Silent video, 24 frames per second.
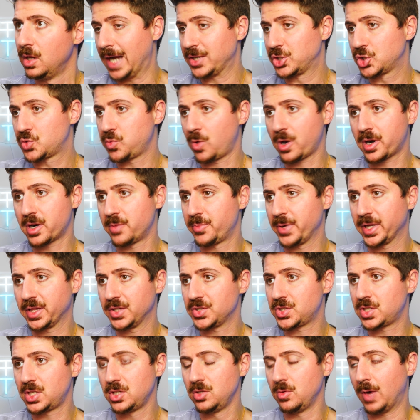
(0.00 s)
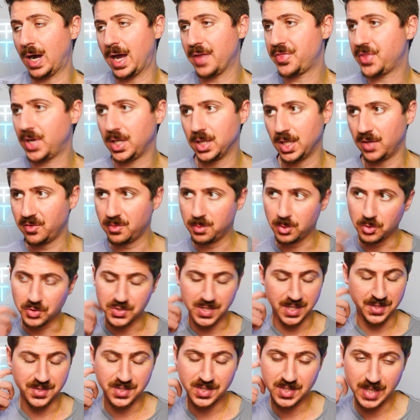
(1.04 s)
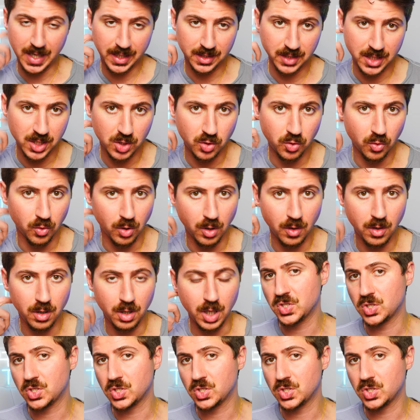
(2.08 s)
I just wanted to bring this to you. I thought Lovable was insanely cool.